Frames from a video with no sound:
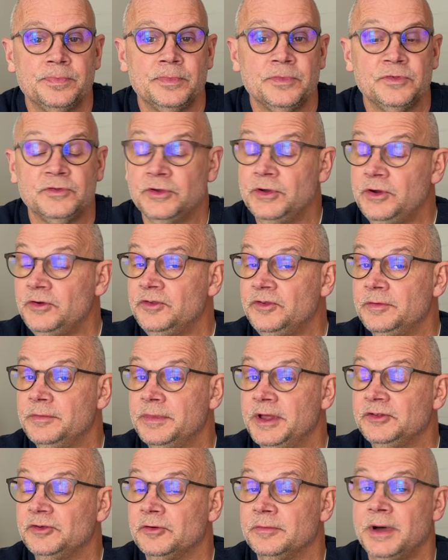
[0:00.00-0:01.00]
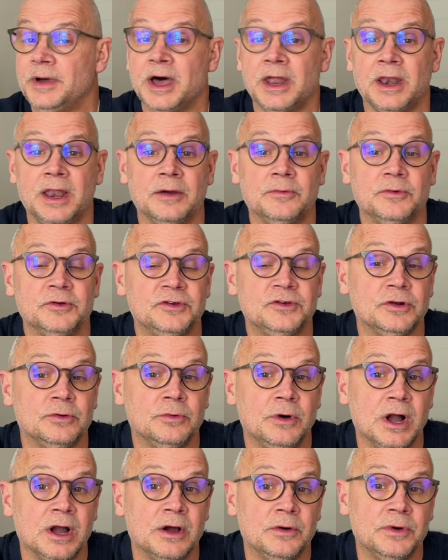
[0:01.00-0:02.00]
So here's the mental model I want you to
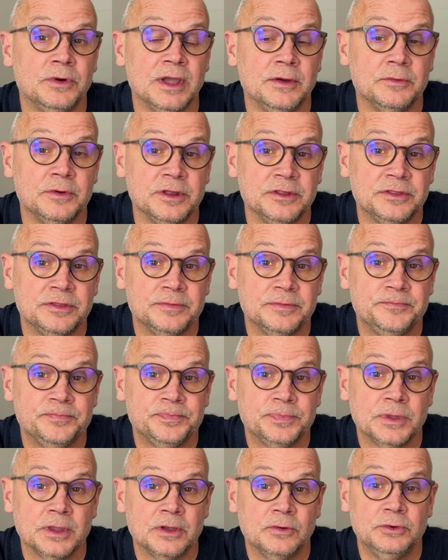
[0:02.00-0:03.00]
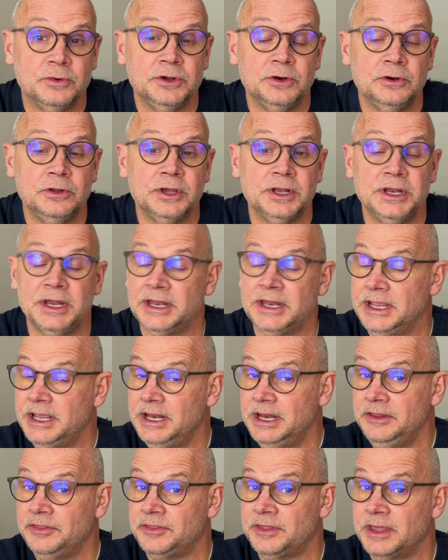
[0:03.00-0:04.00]
walk away with. When you're looking at
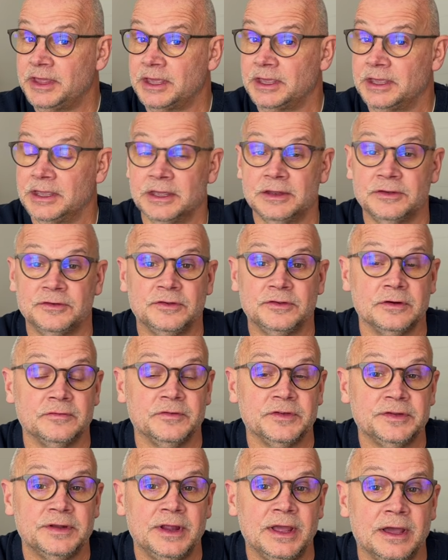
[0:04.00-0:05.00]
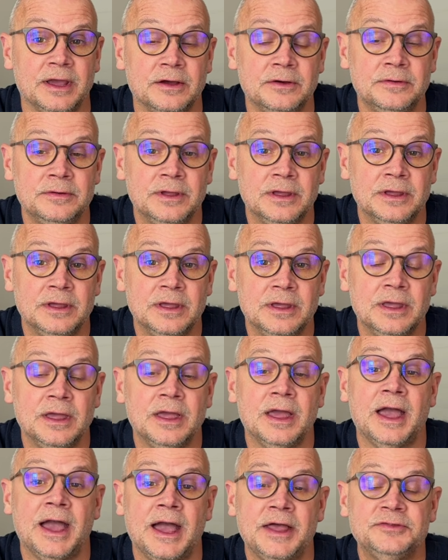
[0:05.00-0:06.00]
anything in ServiceNow,
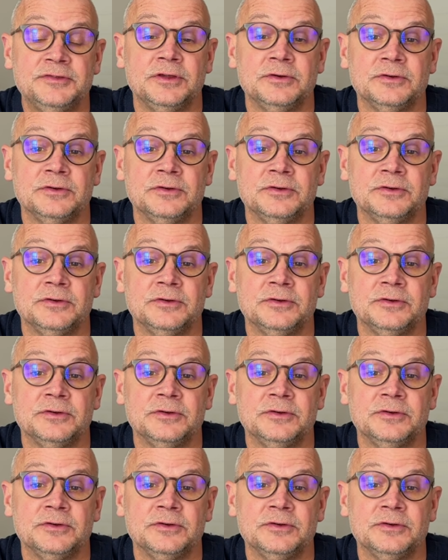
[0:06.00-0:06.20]
ask